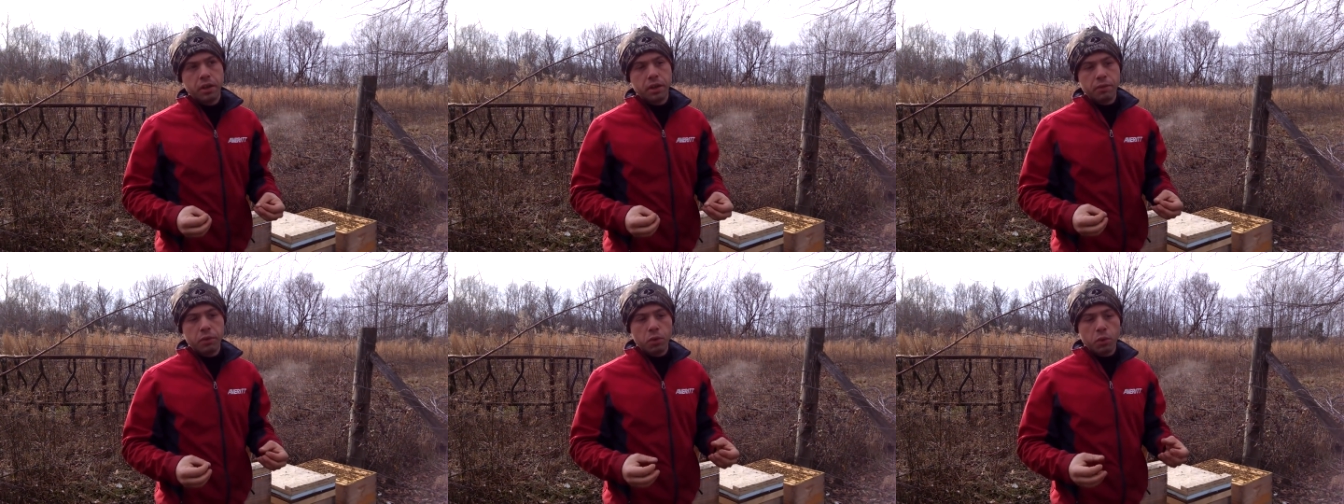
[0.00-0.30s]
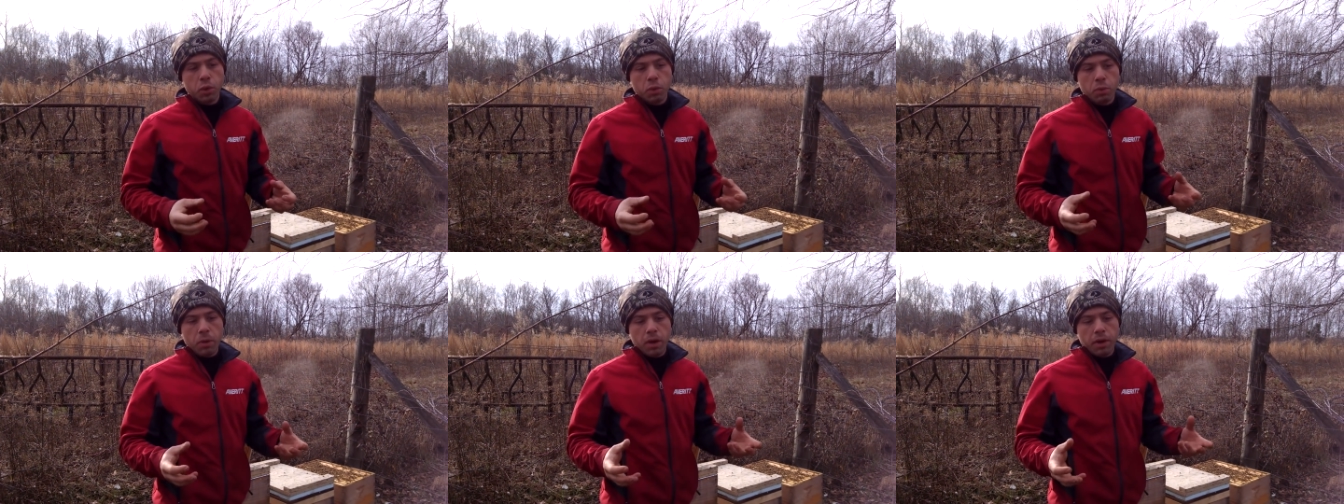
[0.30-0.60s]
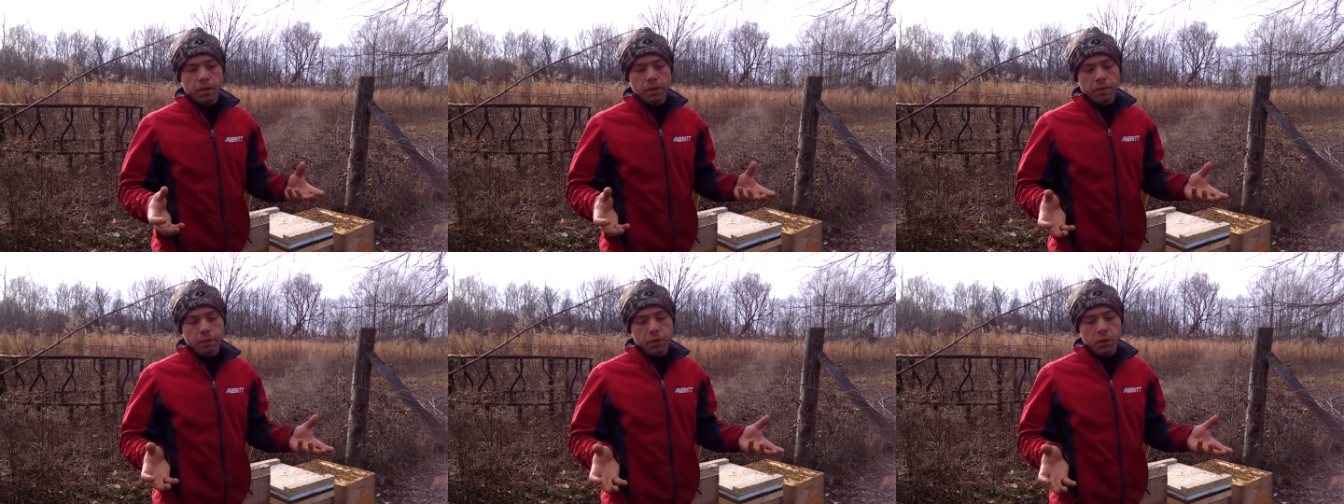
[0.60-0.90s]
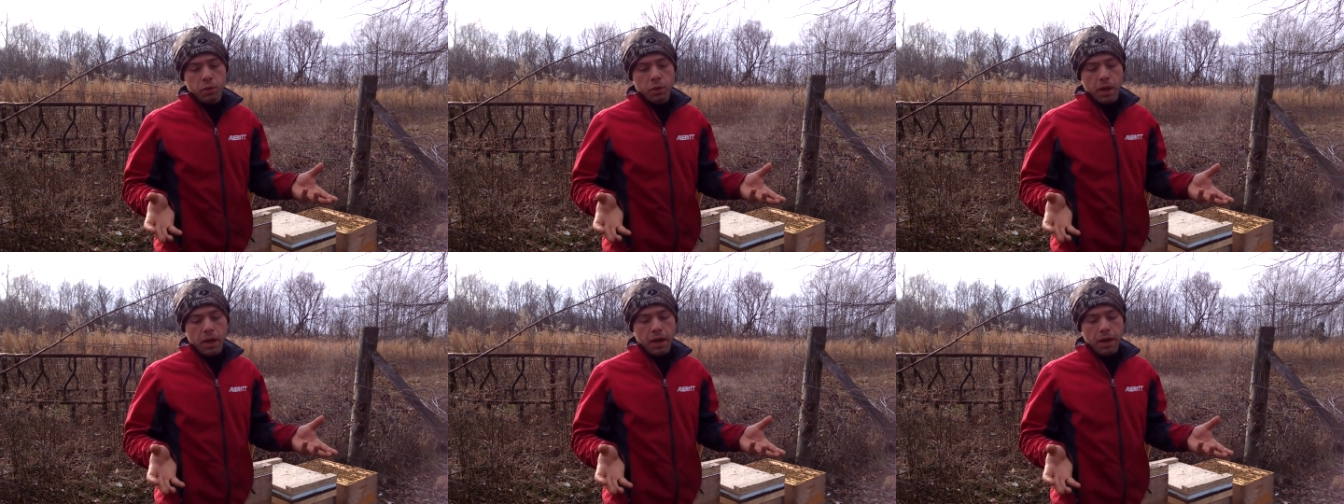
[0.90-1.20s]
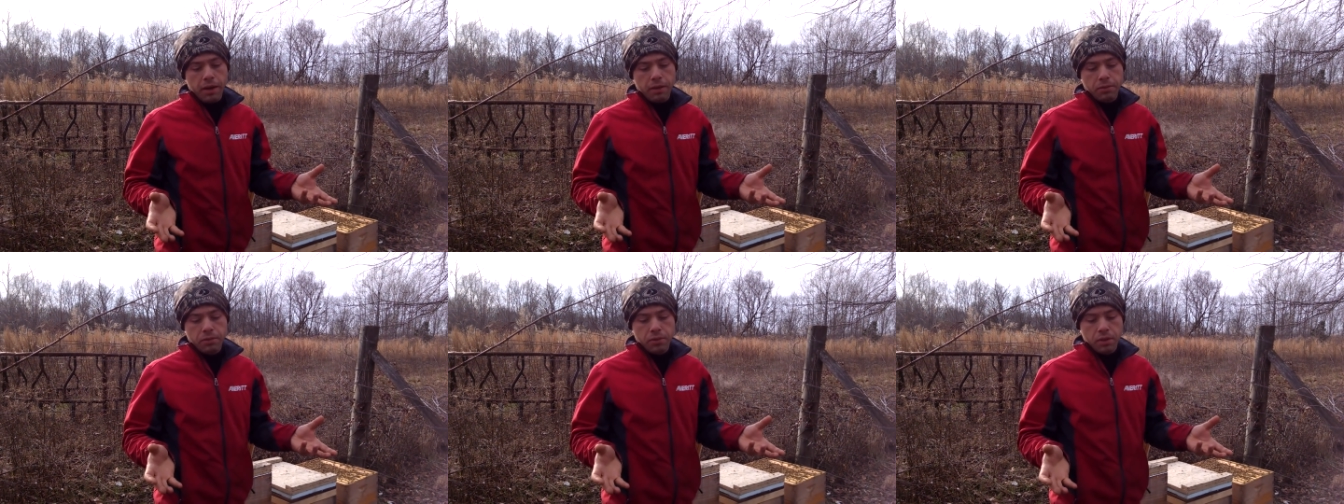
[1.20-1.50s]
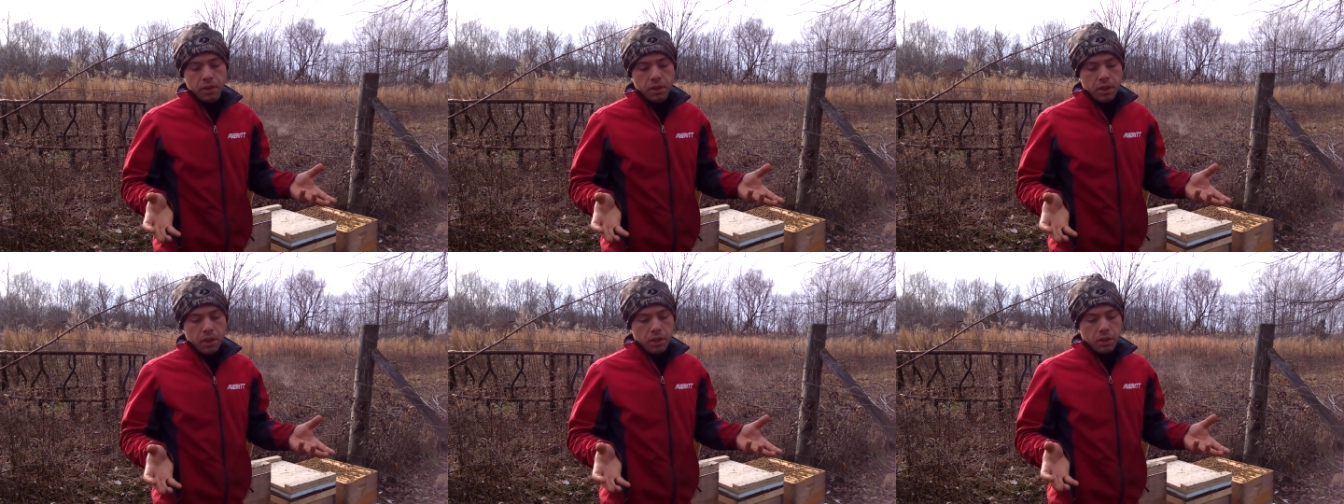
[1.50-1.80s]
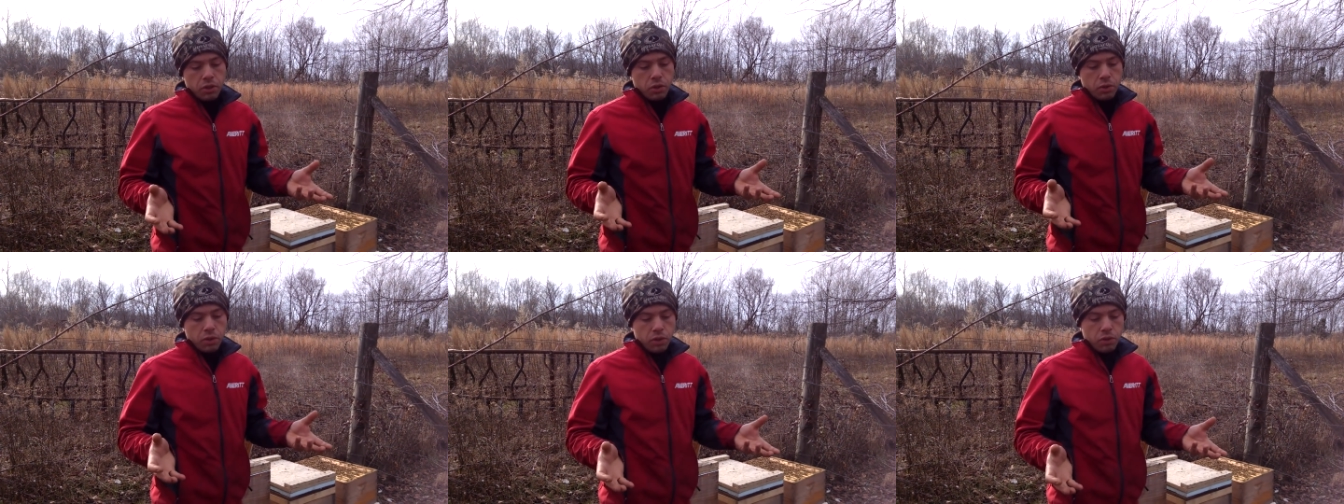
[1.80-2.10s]
If you only want a few hives,
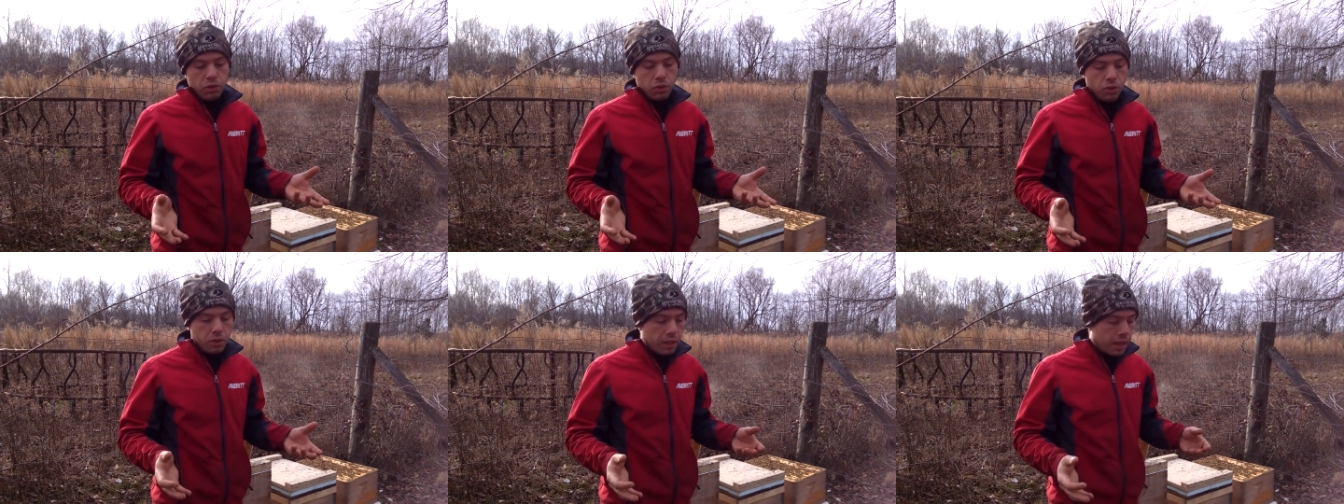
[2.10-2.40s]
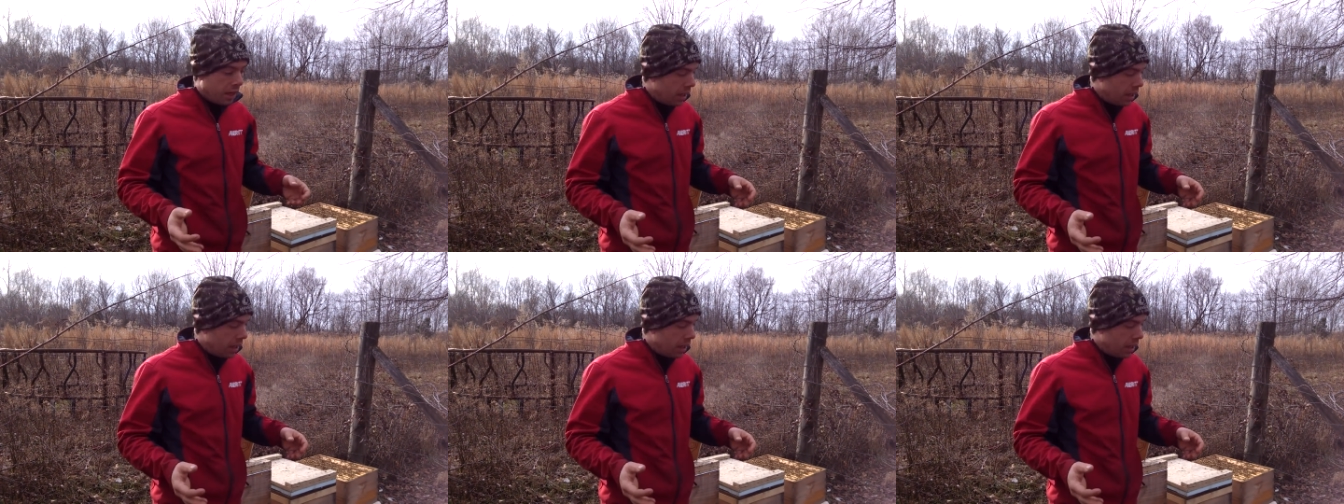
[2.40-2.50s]
you can do